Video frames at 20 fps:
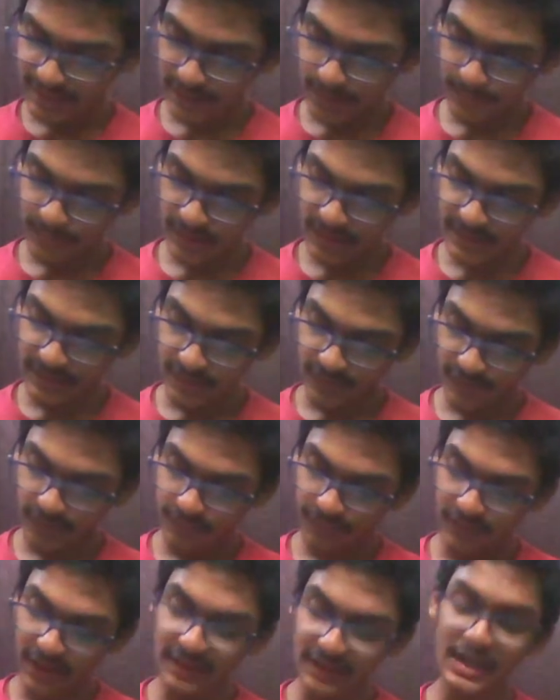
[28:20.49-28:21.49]
That means
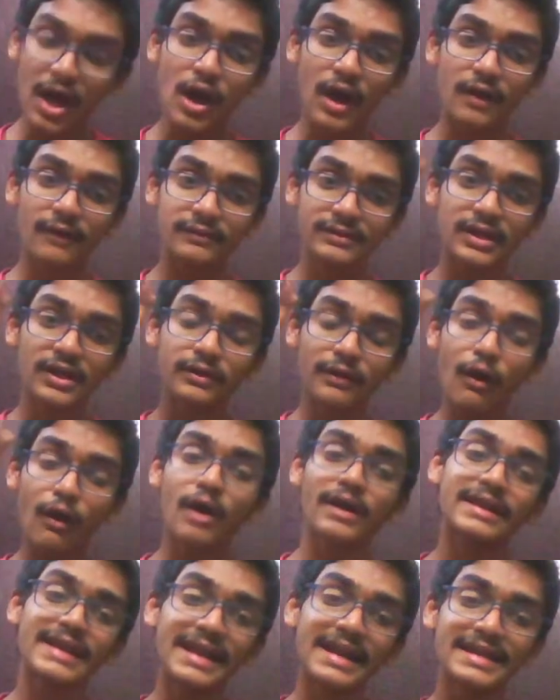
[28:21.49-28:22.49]

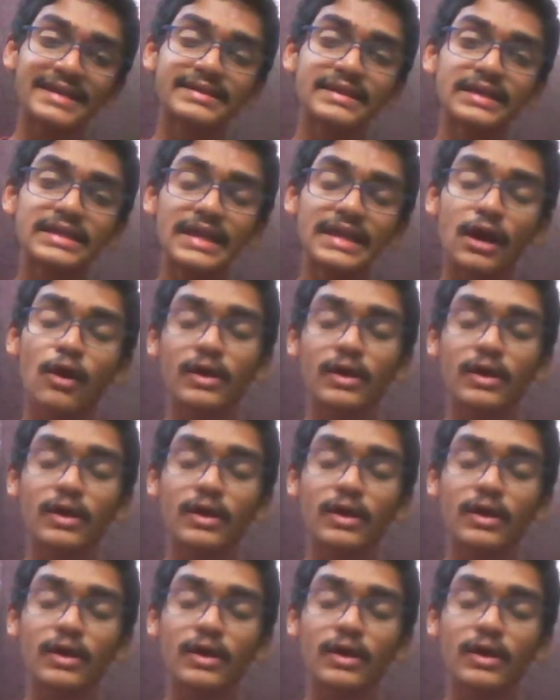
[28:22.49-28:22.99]
the